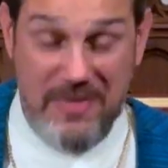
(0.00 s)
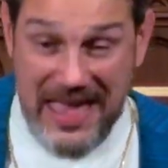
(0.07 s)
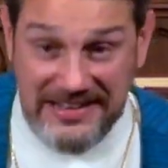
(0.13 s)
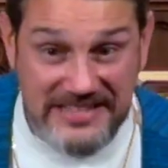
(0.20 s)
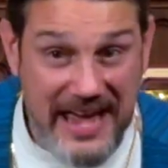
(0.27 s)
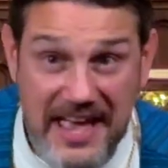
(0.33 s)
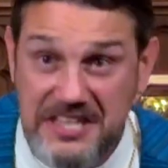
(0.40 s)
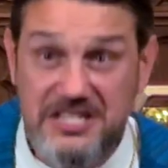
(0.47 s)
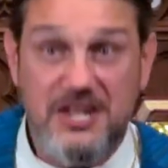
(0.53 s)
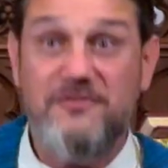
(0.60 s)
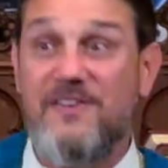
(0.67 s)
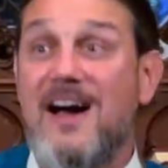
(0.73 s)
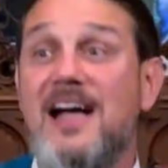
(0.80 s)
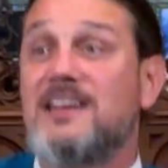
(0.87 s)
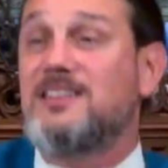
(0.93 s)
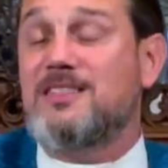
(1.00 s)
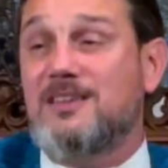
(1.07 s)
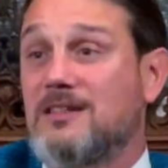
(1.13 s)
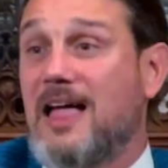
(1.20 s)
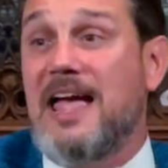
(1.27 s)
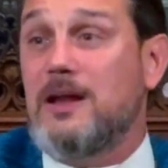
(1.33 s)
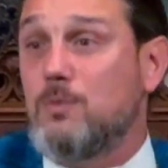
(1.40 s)
And testify to the
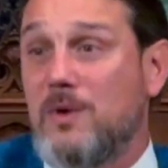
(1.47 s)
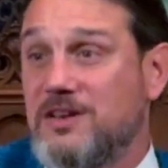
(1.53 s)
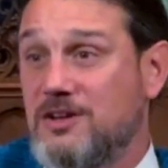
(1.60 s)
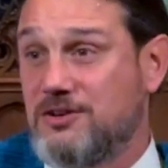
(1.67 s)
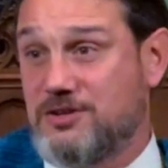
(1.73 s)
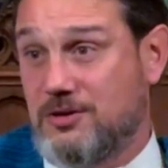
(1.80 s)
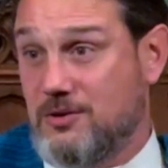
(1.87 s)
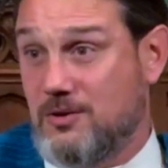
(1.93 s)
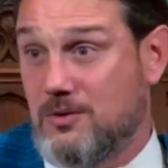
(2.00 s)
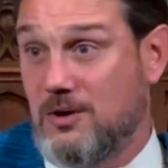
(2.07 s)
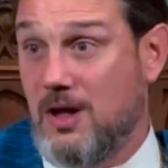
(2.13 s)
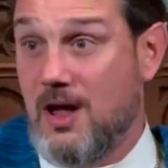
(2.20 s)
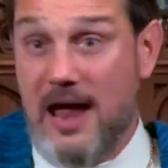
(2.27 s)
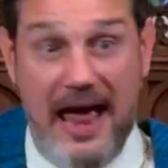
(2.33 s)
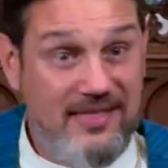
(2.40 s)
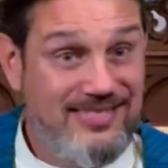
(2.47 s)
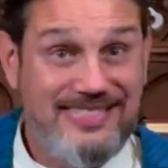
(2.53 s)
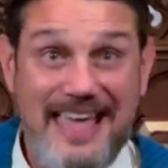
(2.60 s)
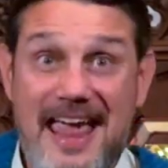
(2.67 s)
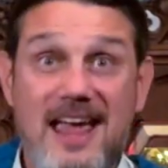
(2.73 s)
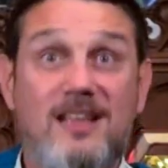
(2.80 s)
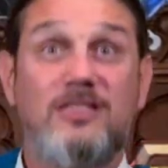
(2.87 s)
light when you do. And
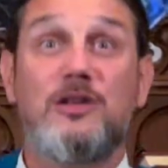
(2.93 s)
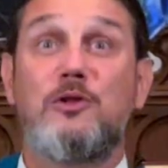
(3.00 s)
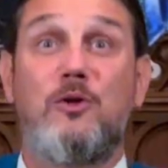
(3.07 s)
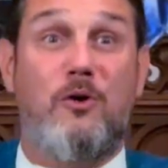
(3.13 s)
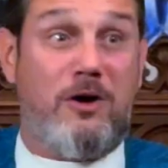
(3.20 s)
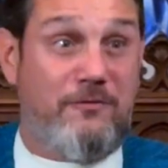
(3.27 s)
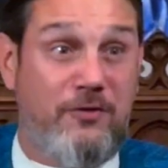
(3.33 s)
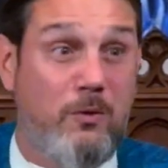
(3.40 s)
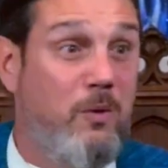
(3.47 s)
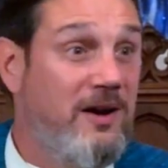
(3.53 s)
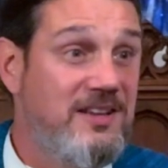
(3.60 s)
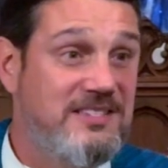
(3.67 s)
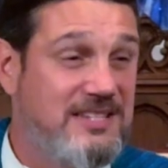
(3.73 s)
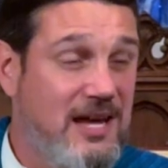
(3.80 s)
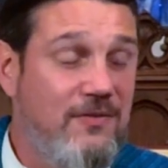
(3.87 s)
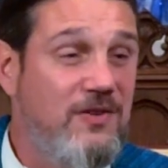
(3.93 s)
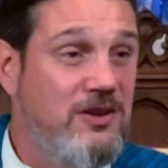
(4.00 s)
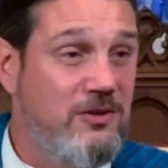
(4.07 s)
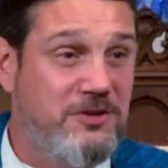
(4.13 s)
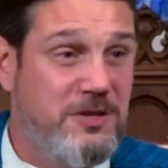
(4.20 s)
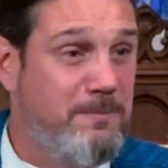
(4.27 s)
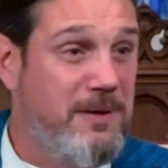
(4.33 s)
thank the Lord for what he's given
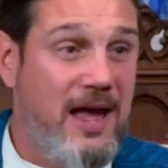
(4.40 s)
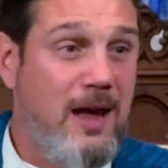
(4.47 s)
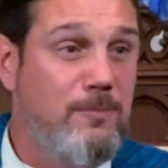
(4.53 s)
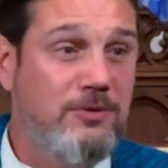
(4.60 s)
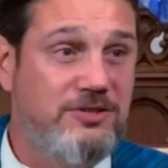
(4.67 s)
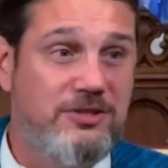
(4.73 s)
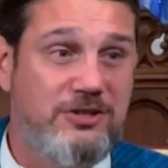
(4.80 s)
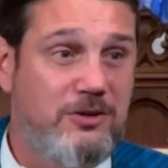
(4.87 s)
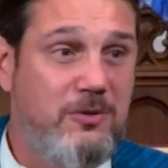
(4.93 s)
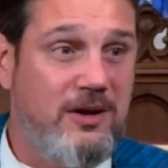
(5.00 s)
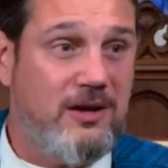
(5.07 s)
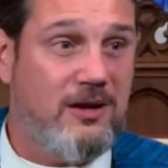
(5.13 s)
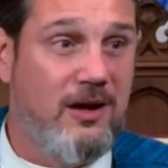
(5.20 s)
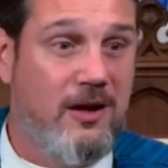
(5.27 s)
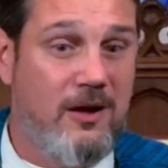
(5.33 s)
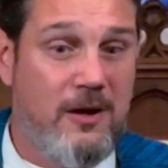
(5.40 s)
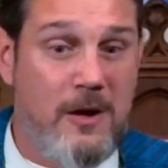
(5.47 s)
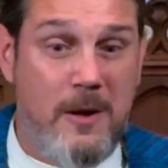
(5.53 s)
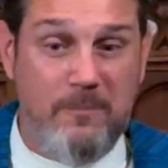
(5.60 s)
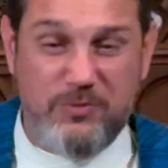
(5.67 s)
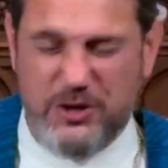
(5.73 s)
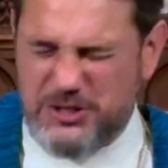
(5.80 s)
you to be able to do it.
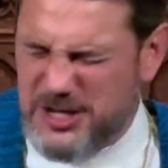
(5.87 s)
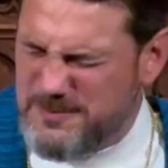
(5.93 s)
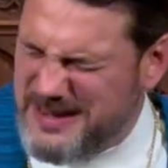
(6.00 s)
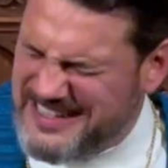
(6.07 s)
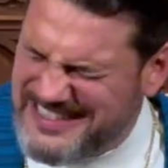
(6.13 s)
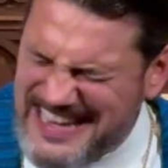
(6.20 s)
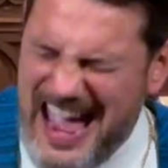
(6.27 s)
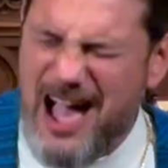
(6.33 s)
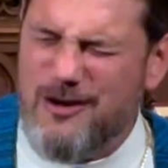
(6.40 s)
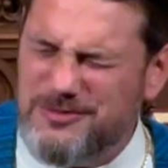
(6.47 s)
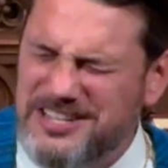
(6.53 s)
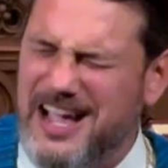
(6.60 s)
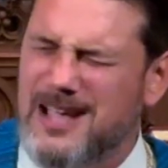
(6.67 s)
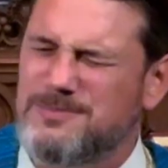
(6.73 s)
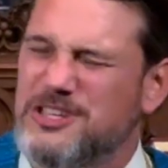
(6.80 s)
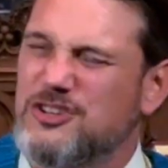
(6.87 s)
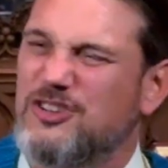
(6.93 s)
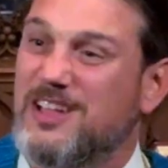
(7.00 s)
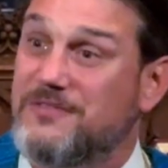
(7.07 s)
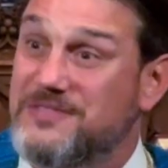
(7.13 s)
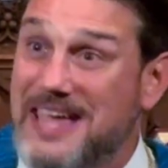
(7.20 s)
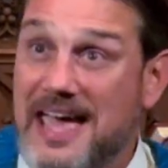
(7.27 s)
There's going to be down times in your
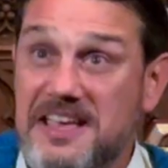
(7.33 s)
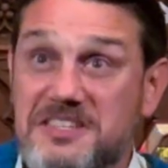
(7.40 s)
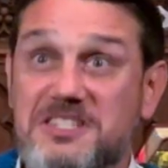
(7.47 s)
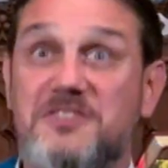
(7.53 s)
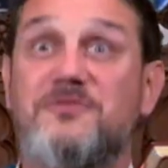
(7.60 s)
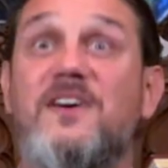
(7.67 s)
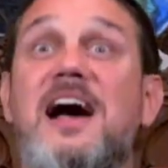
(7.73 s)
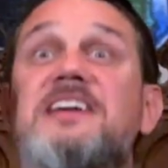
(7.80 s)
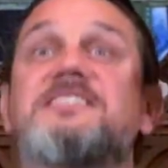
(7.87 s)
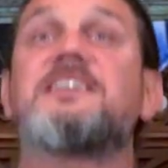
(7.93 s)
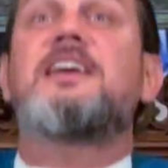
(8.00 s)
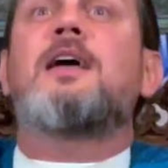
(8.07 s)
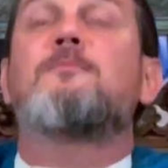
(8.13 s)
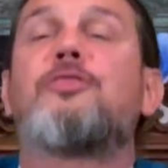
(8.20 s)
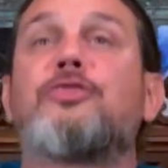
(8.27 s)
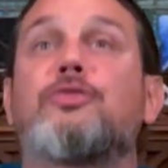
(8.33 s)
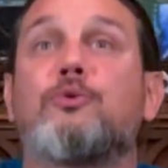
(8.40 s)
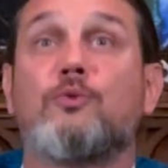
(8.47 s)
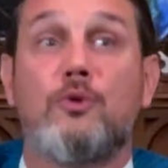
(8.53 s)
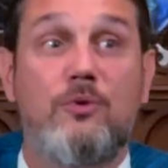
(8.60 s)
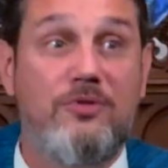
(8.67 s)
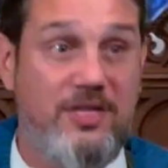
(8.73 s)
life. Testify to him
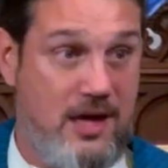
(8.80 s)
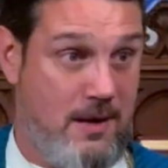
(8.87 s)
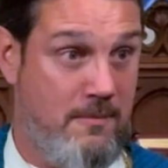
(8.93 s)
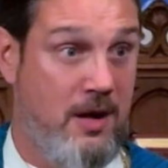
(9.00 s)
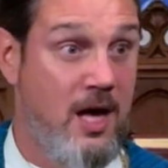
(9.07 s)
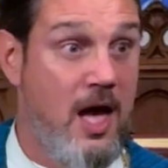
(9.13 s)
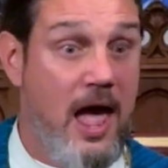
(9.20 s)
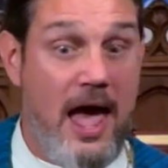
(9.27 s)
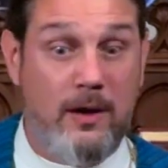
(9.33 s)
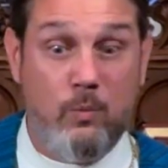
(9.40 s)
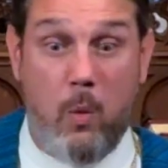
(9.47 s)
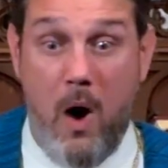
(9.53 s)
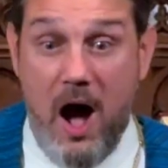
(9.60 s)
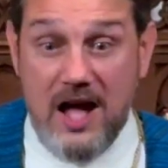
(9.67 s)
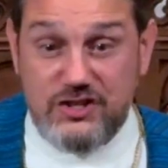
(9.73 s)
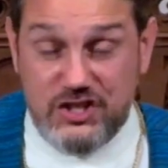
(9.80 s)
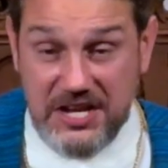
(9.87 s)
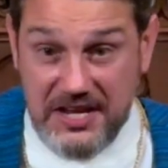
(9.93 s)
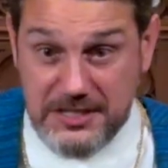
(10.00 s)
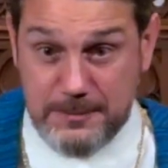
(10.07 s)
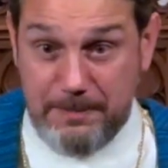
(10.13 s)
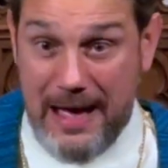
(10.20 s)
through them. And watch
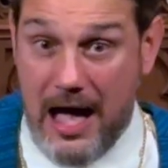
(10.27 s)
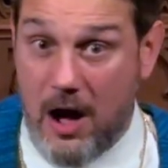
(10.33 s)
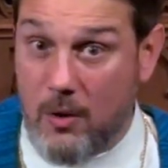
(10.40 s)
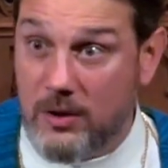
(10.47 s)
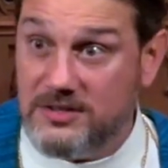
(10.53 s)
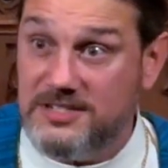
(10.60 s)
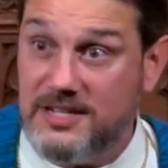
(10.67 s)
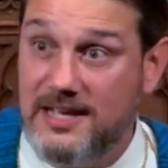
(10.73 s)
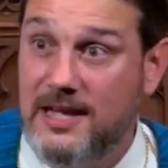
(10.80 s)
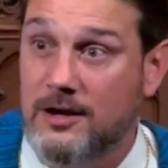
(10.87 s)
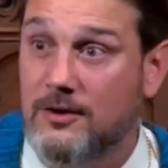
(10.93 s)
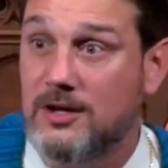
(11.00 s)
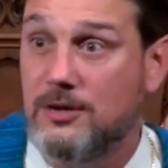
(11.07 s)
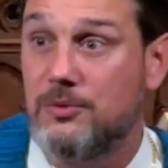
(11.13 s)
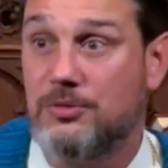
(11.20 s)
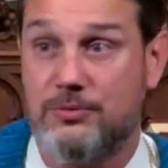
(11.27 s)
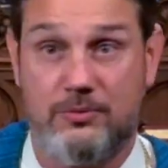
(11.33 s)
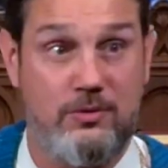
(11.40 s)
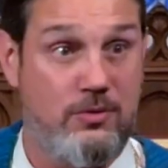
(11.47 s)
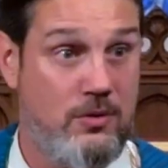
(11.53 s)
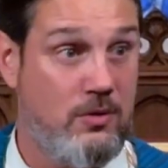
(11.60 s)
his power to carry you through.